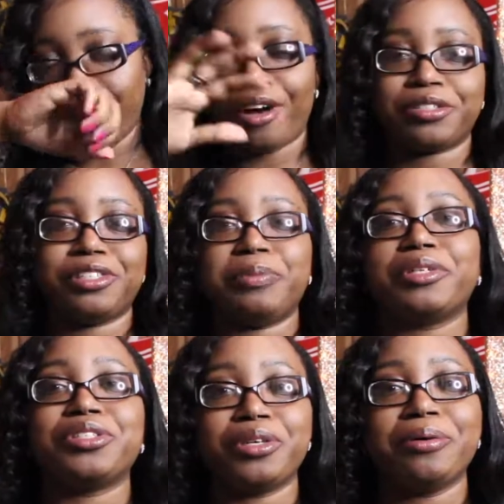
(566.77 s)
also
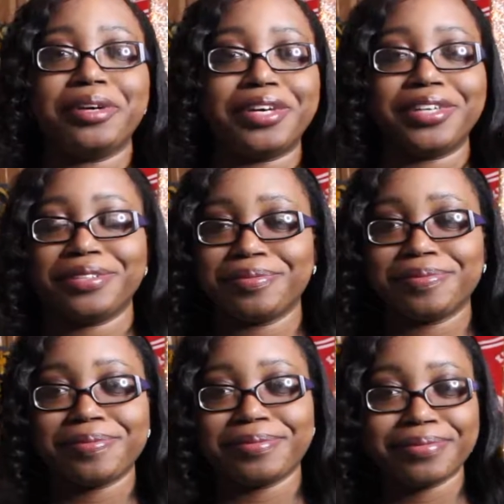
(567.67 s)
smells so good.
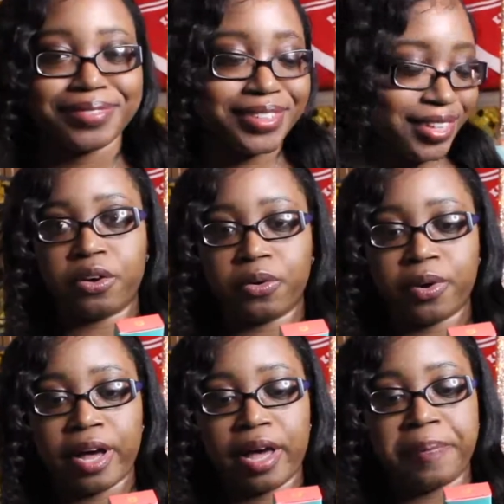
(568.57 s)

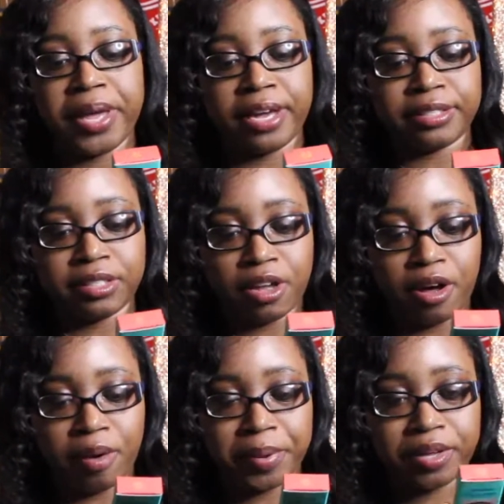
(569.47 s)
So I picked
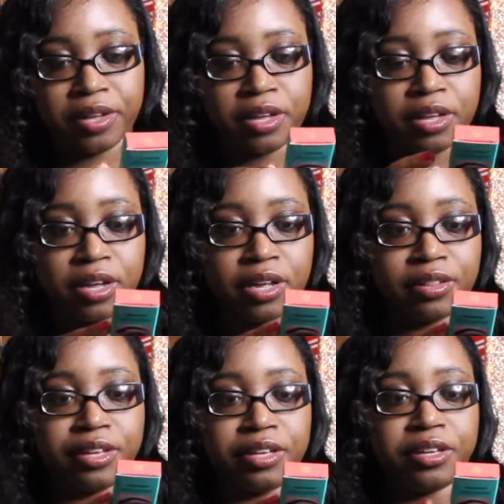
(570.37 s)
up
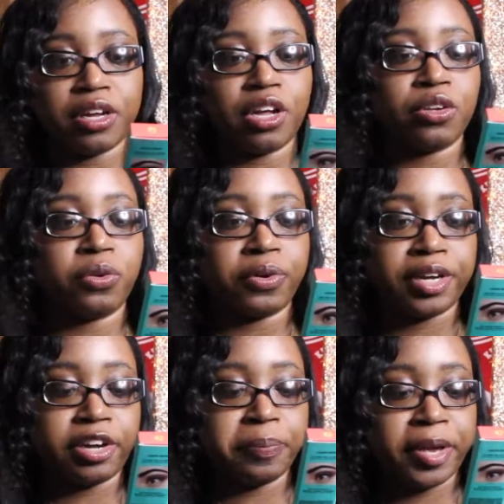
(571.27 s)
the
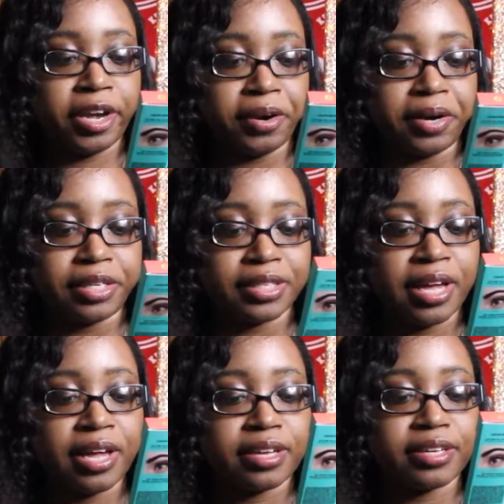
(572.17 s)
L'Oréal Paris
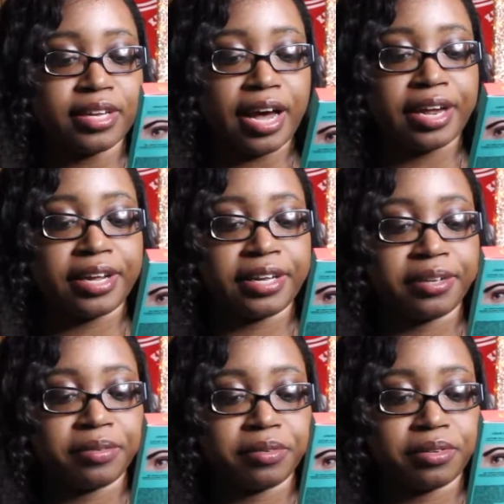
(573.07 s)
Gotta
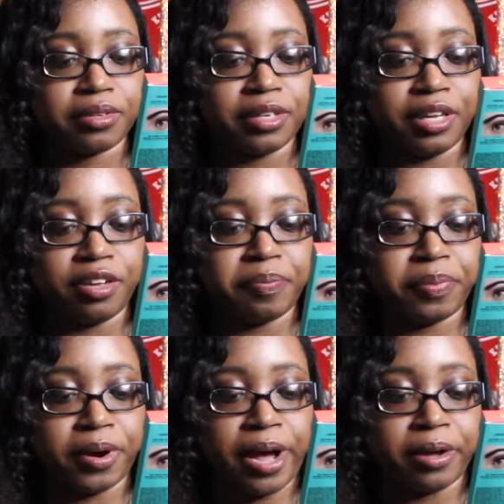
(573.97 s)
Give
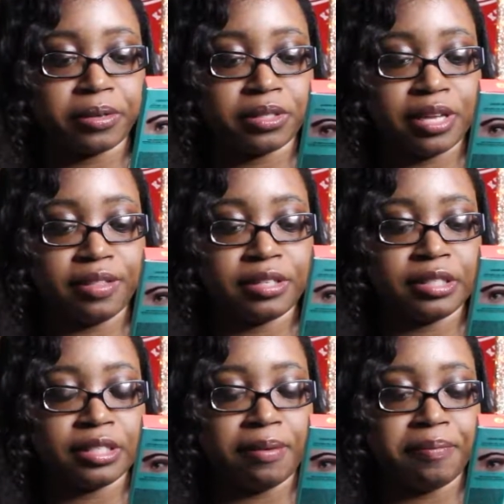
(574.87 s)
Brows, and
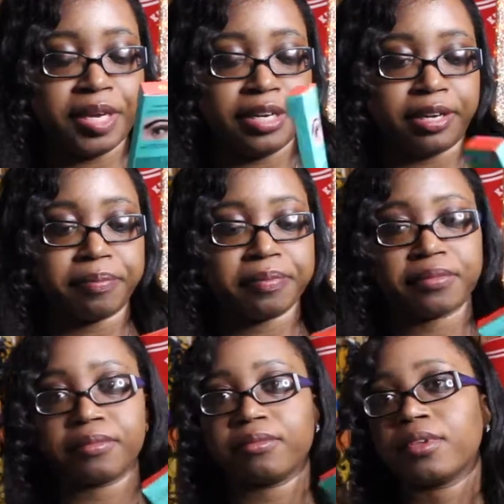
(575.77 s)
this is in medium.
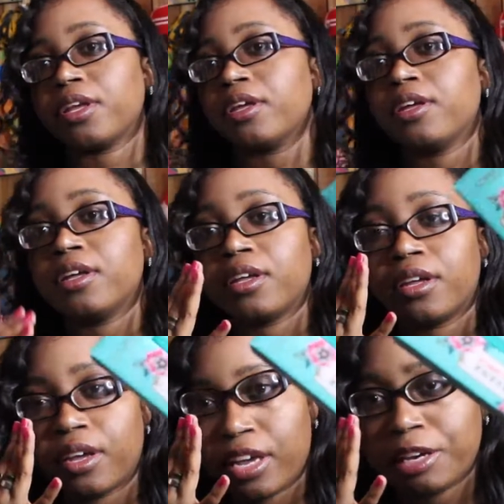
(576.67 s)

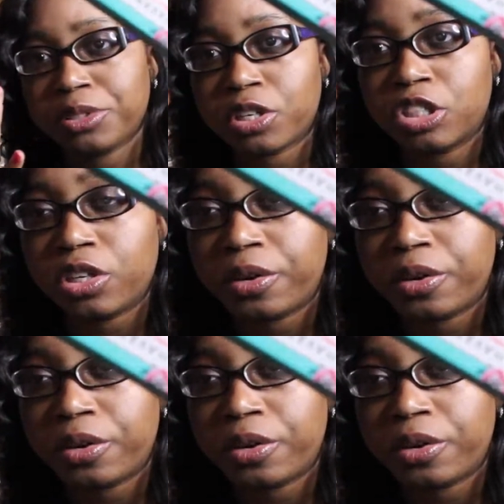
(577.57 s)
I'm just going to